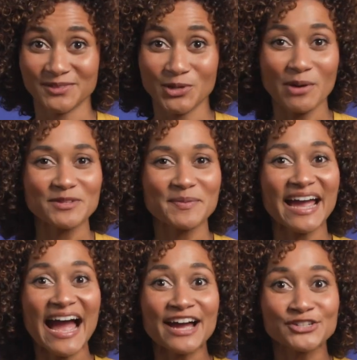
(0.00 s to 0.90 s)
You have to pay
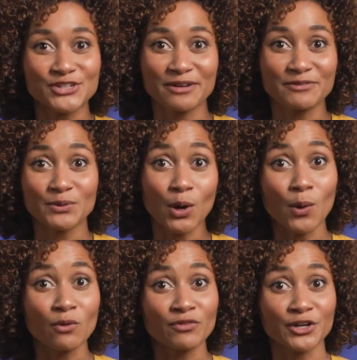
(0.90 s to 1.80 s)
extra if you go
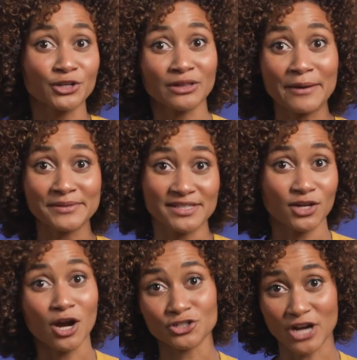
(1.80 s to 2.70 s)
over your allowance in the
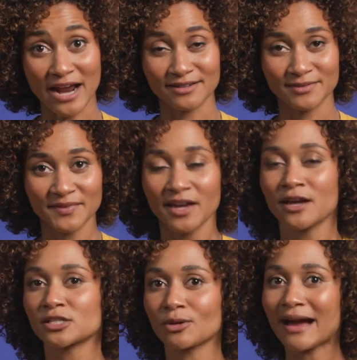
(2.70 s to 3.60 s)
contract.
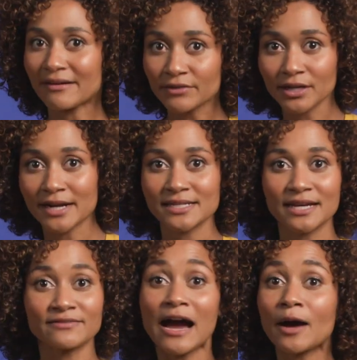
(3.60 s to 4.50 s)
So have a good idea
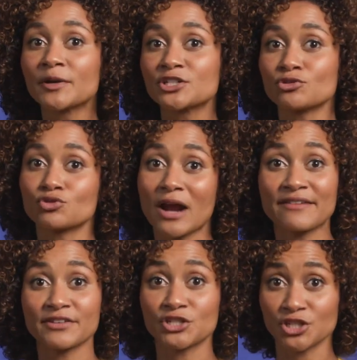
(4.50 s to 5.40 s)
of how much you
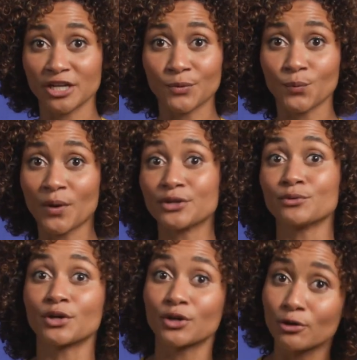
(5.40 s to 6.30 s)
drive each year when you
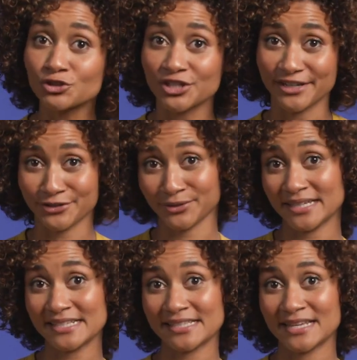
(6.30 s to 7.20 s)
negotiate your
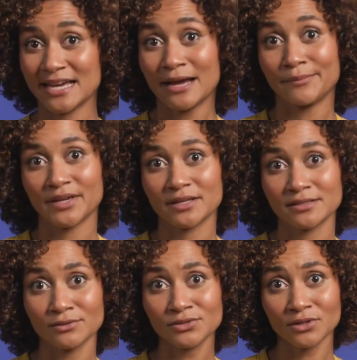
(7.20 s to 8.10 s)
lease, because
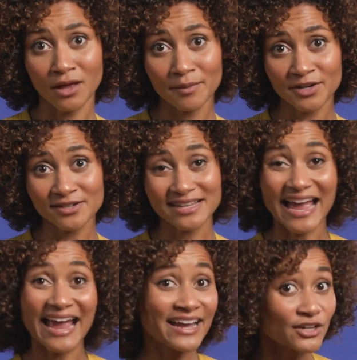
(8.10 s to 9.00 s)
those kilometers
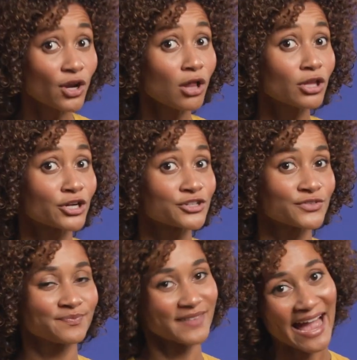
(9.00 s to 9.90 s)
and dollars
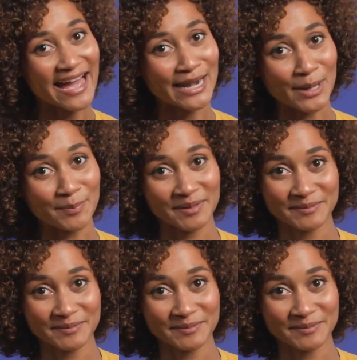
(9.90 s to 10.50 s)
add up.